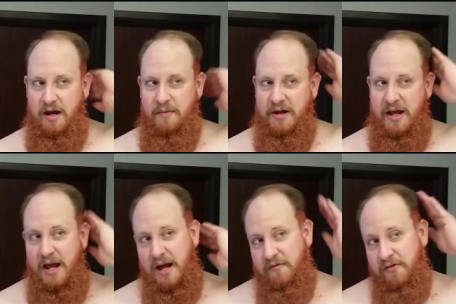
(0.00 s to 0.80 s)
on my
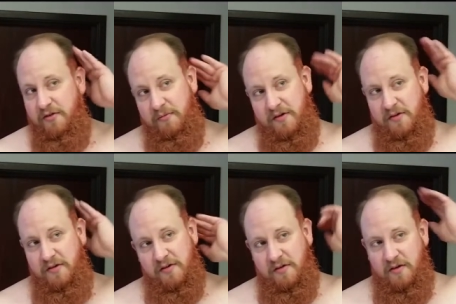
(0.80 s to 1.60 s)
head for some reason
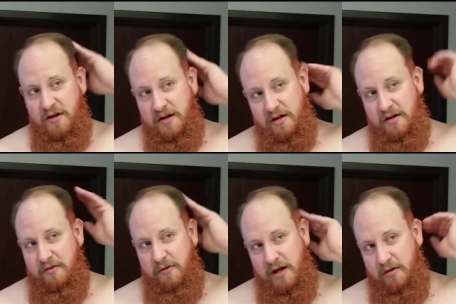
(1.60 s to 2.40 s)
does not
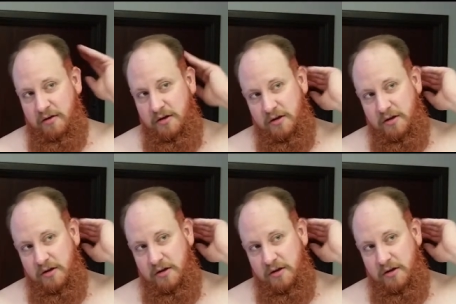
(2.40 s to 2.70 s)
color well.